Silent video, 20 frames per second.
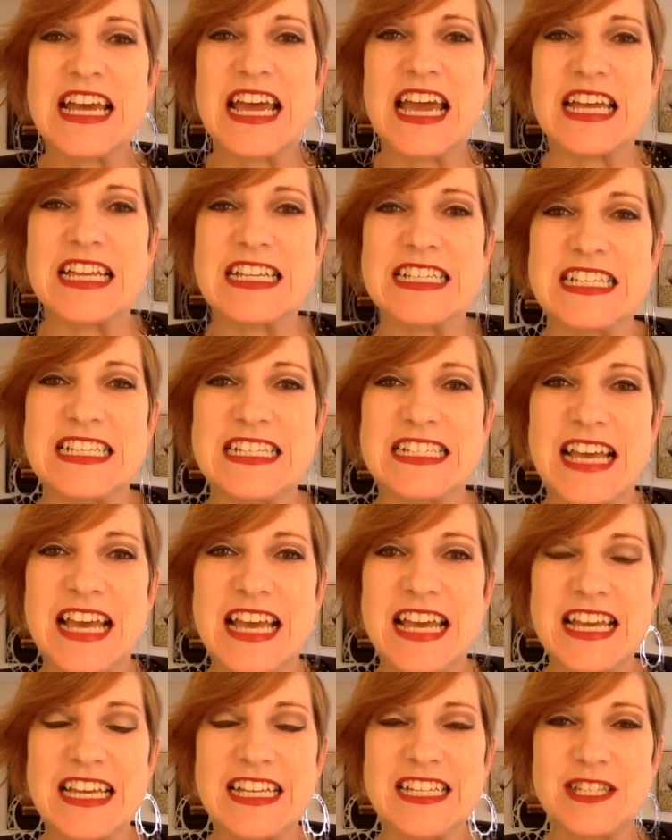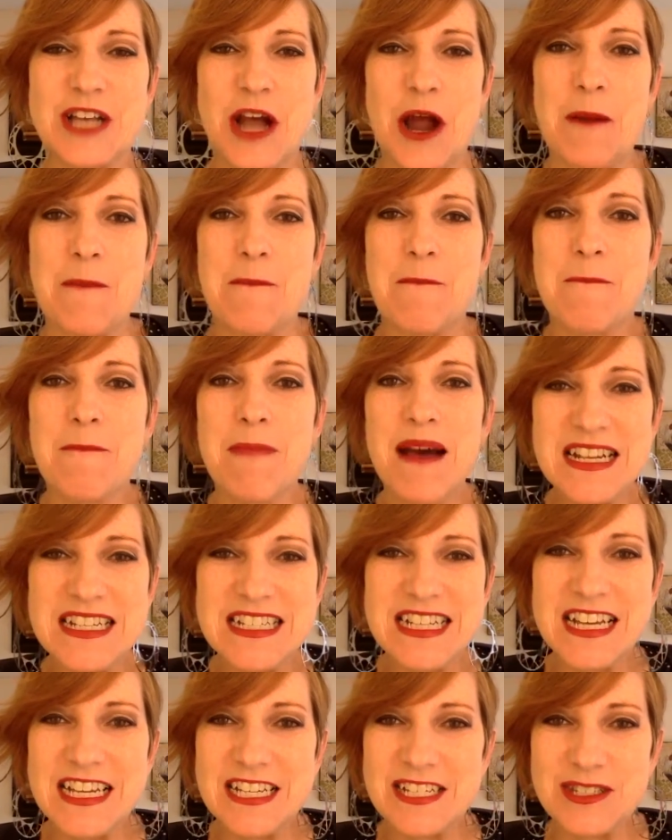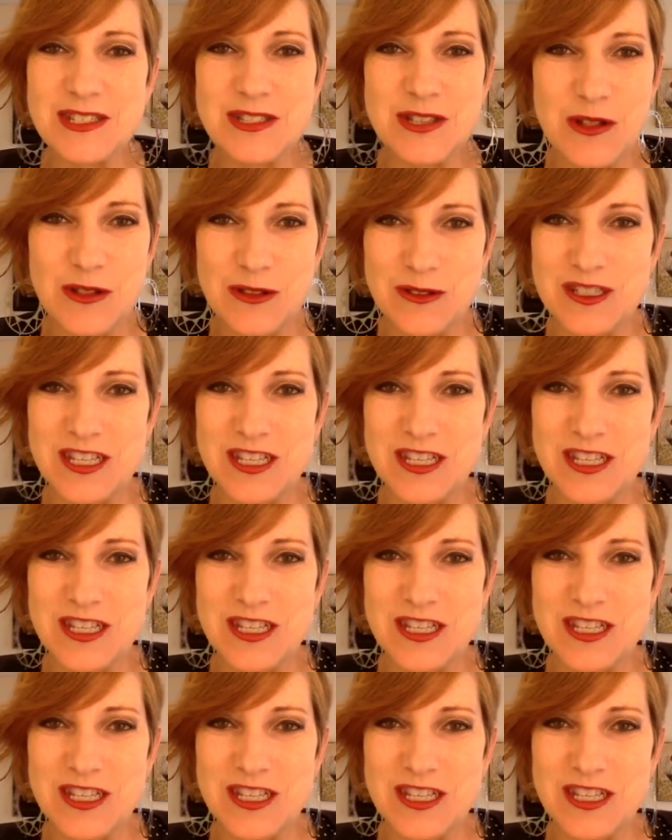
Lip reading: And today is our Monday solo